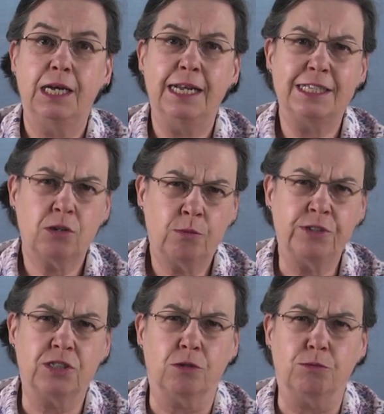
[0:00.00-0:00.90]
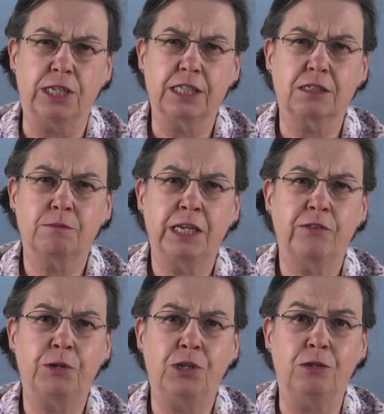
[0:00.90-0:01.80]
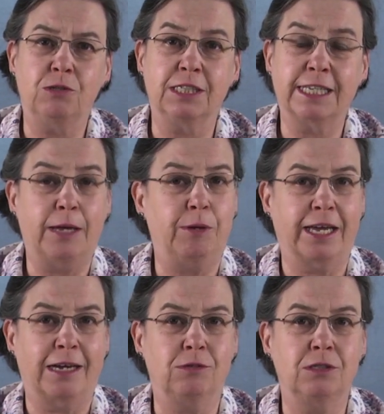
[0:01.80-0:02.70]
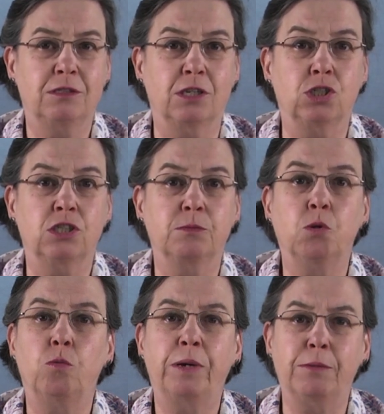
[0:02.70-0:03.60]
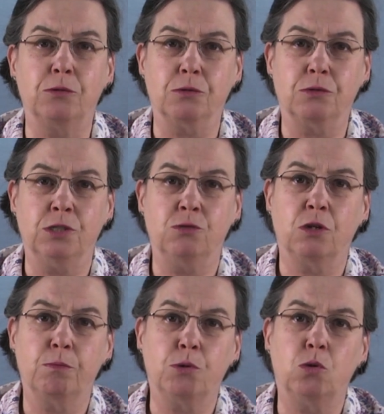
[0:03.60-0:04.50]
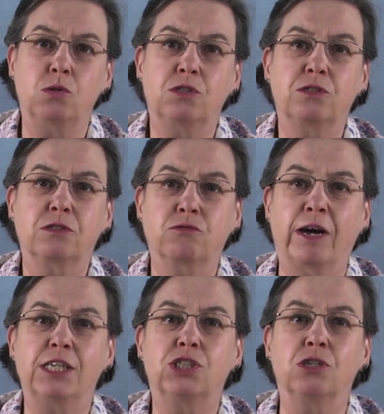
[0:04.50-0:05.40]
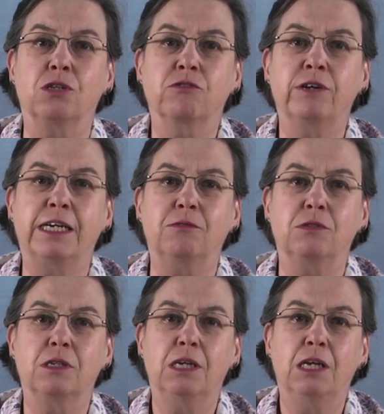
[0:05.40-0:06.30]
Less obvious objects may have been used as gaming counters, such as small pebbles used on boards scratched on the ground,